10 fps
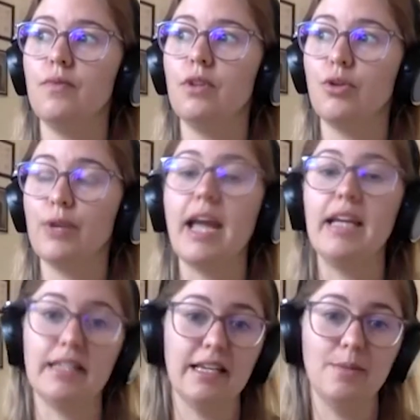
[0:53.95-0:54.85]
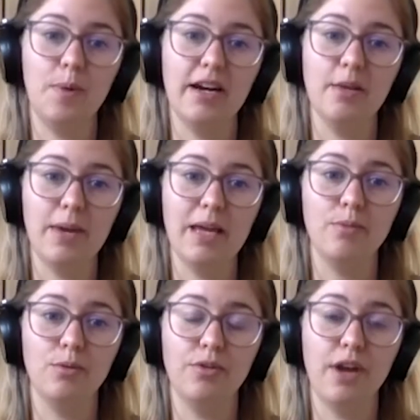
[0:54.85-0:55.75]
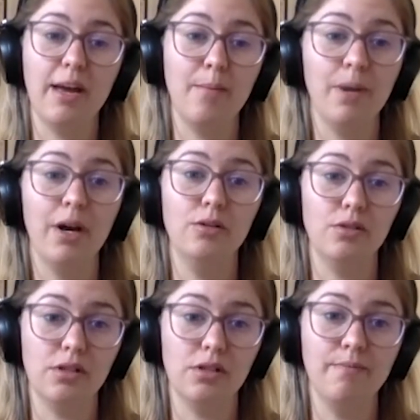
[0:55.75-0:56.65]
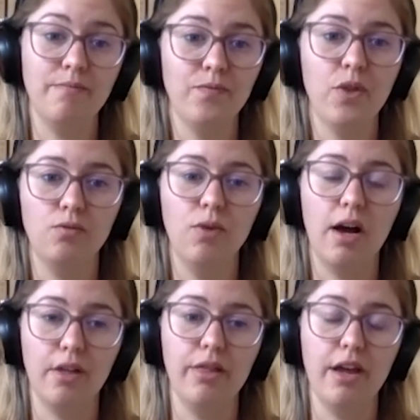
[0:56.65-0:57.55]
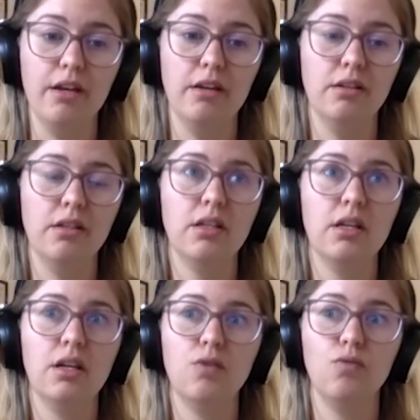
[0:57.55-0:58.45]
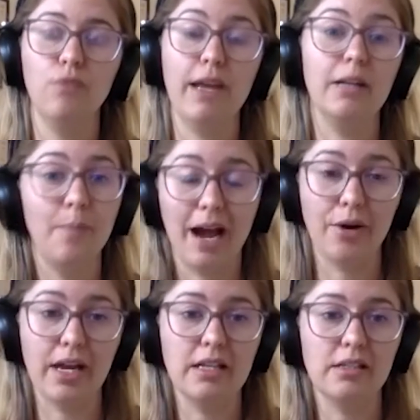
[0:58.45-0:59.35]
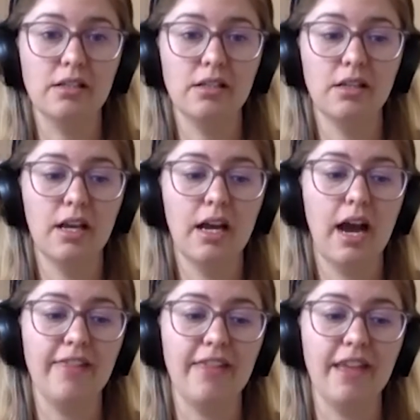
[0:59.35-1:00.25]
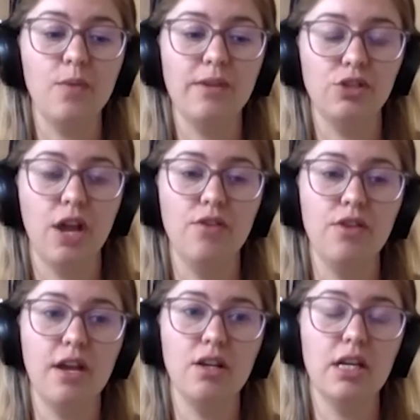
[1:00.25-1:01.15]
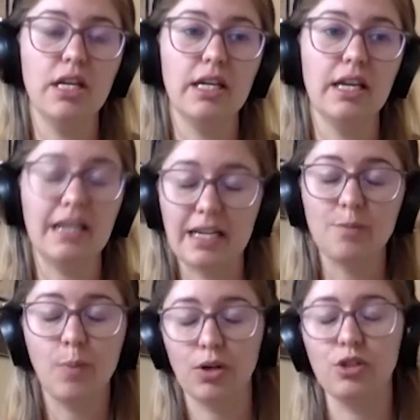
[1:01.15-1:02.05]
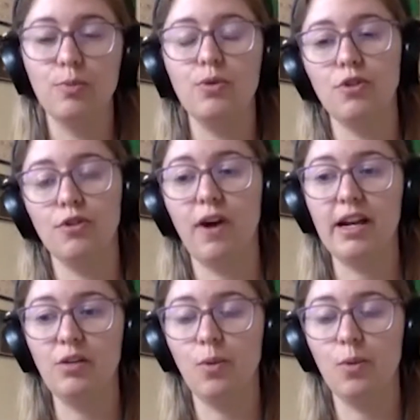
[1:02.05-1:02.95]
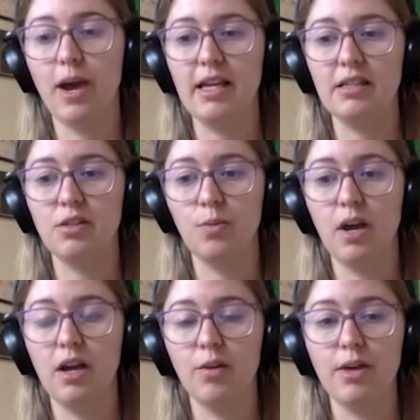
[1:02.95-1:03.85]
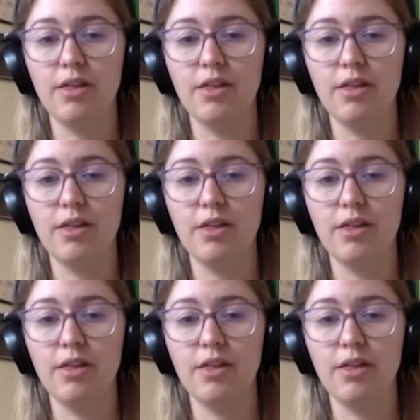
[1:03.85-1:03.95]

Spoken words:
created by the people that impose them rather than real barriers. I think we've shown that it is possible to find ways to work with